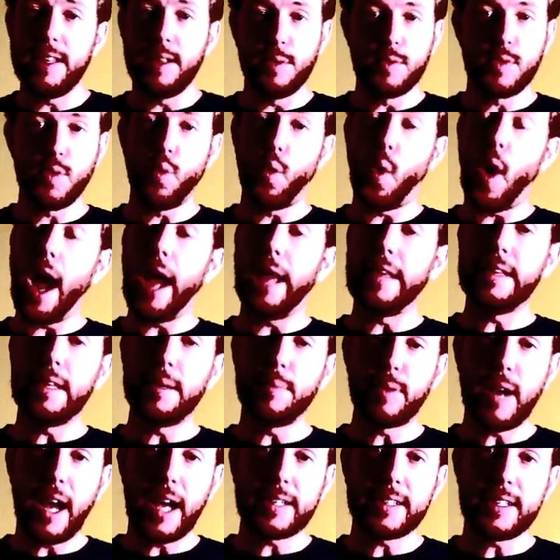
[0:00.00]
There was widely
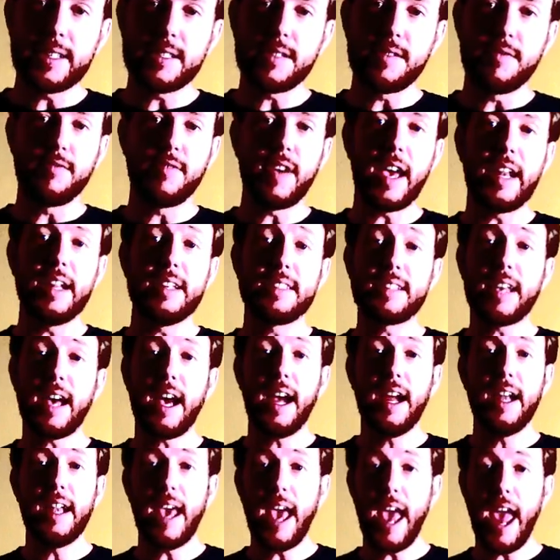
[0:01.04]
practiced
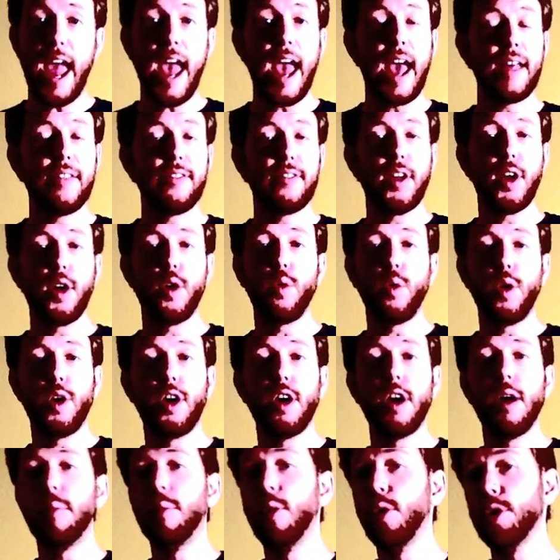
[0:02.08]
infanticide, and there
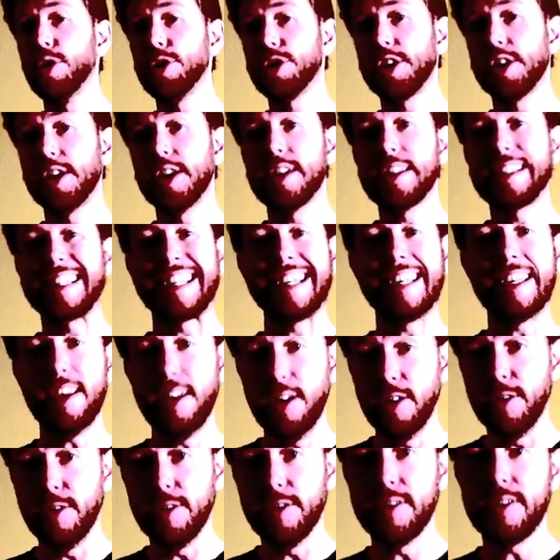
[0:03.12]
were abortionist
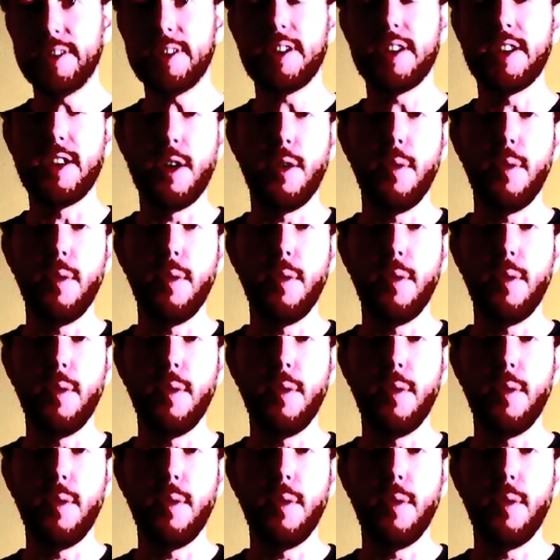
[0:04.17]
guilds,